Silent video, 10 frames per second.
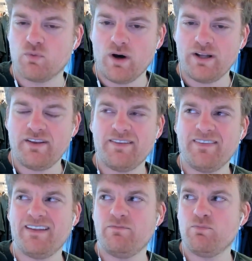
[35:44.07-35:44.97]
One,
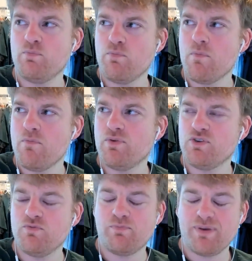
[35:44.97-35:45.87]

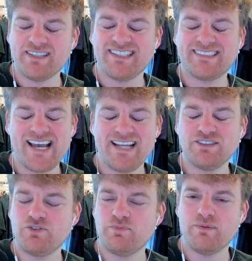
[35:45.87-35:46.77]
that business
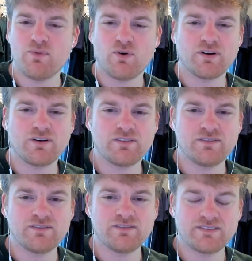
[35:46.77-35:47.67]
tends to be
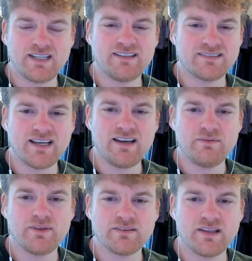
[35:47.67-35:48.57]
more stay the
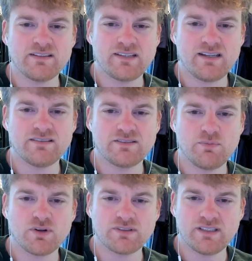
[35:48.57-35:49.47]
same. Like things tend
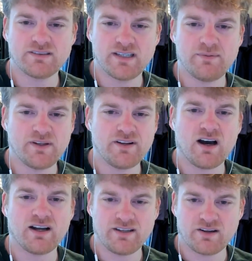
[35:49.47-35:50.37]
to more stay the same than
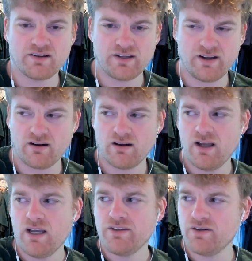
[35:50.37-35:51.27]
not year to year.
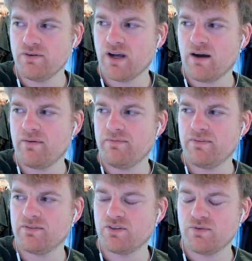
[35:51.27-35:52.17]
Do
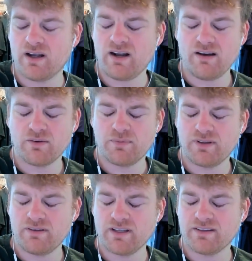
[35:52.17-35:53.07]
not ever
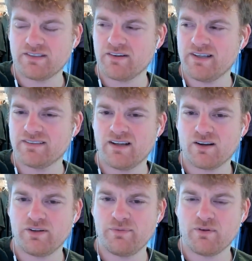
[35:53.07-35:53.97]
believe like this year is
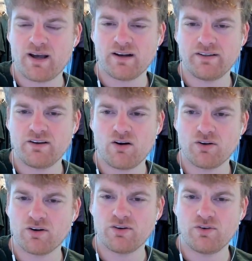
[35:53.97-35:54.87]
not going to be radically
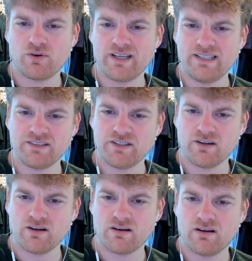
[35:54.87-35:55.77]
harder nor
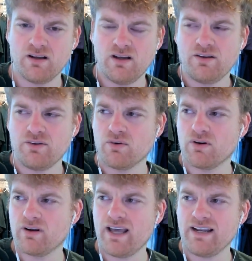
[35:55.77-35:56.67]
easier
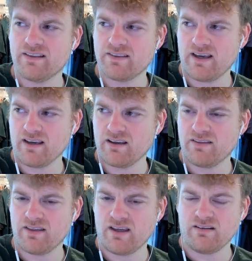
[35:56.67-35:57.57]
nor
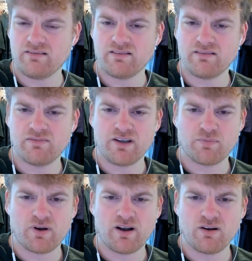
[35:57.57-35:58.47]
anything than the year
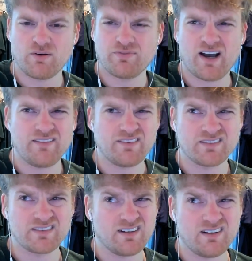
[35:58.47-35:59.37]
prior or 5
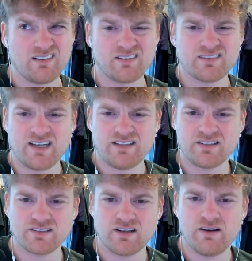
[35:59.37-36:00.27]
years ago or 10
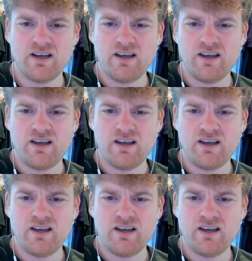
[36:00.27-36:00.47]
years ago.